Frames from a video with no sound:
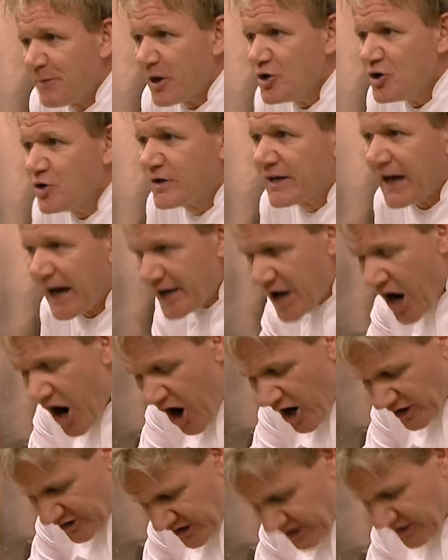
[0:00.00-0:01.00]
but you
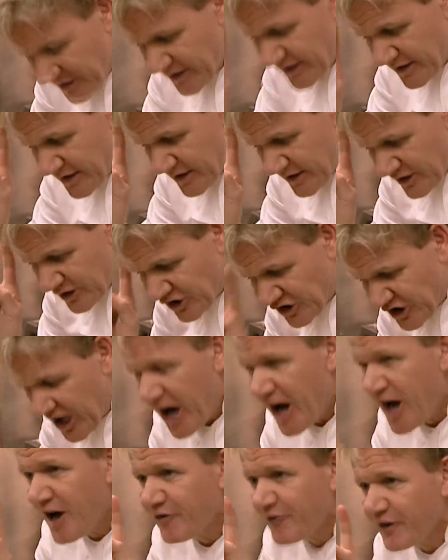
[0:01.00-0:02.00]
cannot
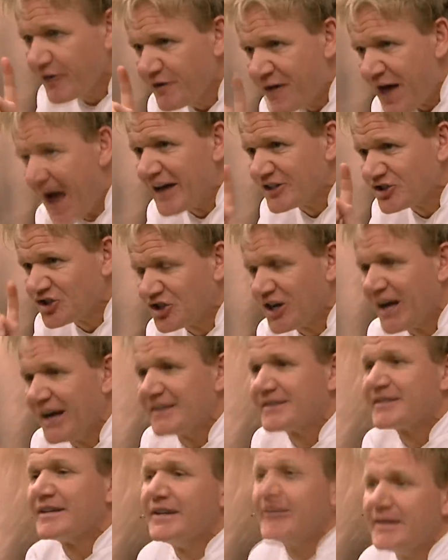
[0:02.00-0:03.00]
serve that
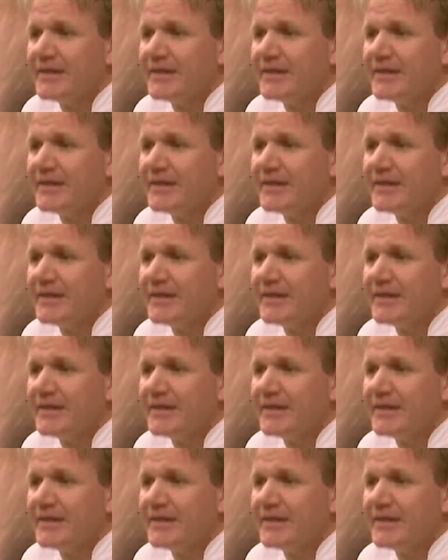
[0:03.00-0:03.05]
shit